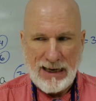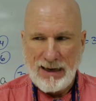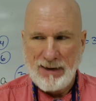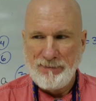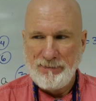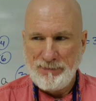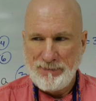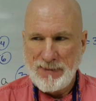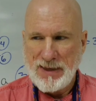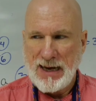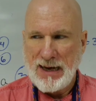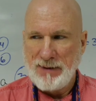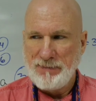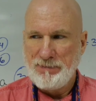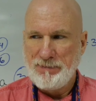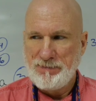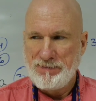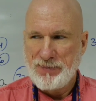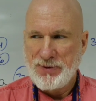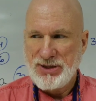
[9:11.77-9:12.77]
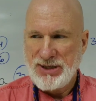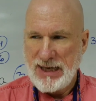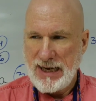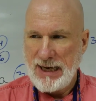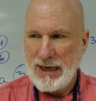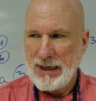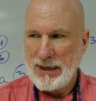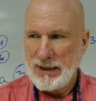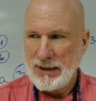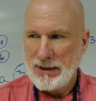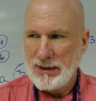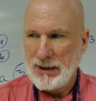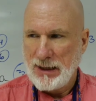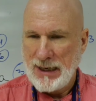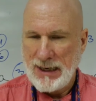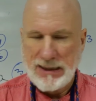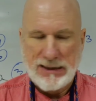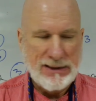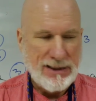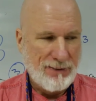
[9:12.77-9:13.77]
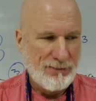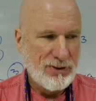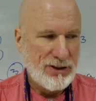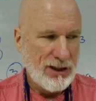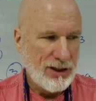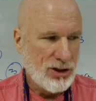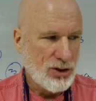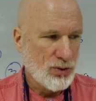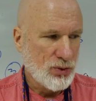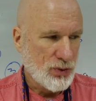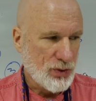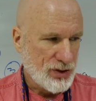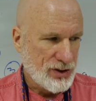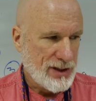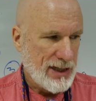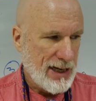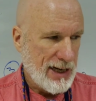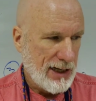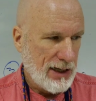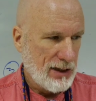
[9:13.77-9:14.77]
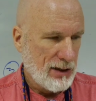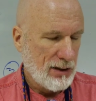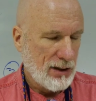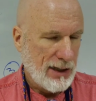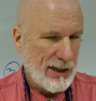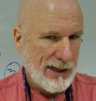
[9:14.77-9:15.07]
I'm not saying it like some teachers will say it.